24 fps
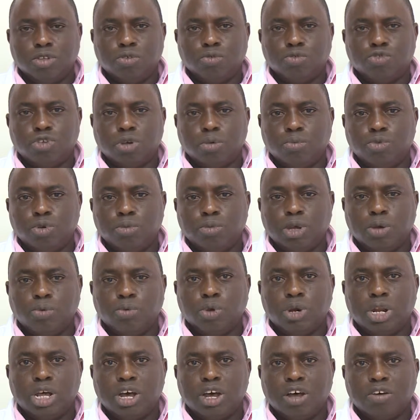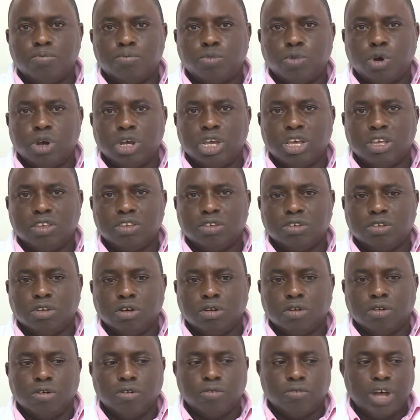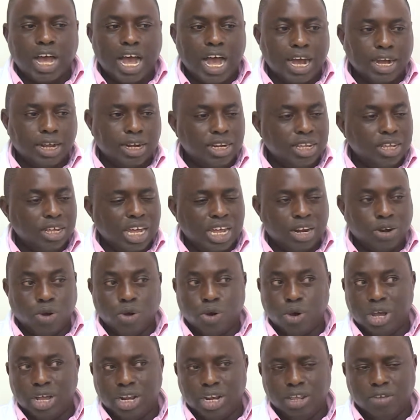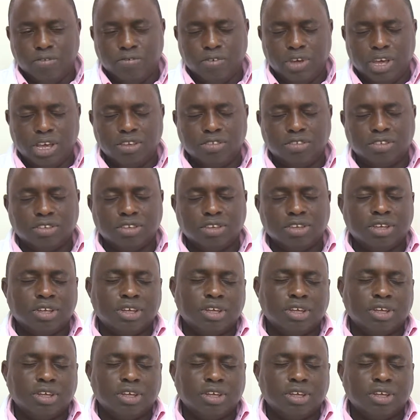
Some women would have more cases of acne and oily face.